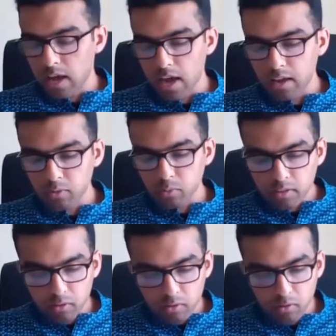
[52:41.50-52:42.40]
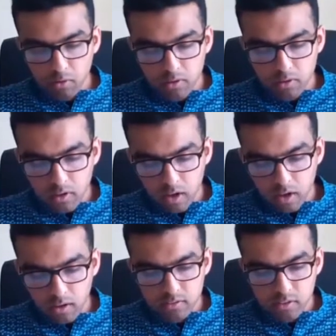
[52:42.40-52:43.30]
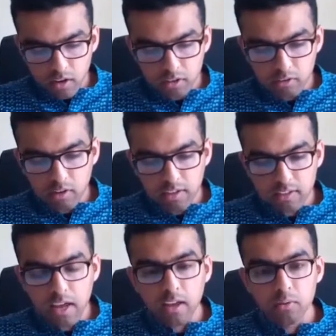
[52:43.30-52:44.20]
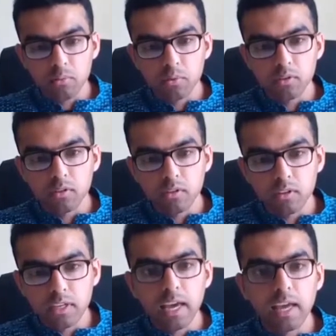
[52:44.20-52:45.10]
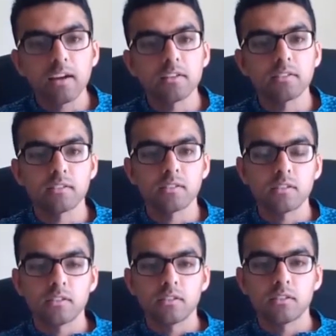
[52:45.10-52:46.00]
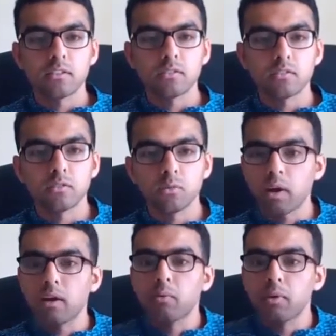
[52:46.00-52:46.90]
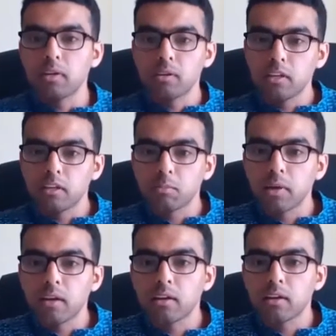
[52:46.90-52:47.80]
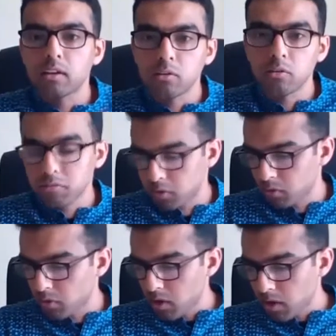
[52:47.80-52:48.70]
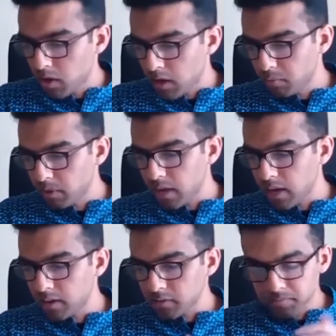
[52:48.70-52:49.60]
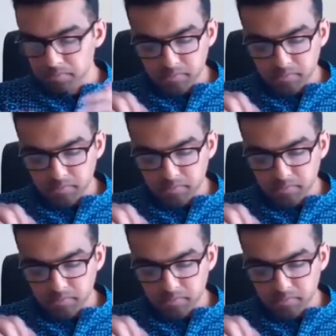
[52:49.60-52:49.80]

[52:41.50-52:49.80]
whether or not a scenario like that would get us to where we need to be headed, in your view. If we had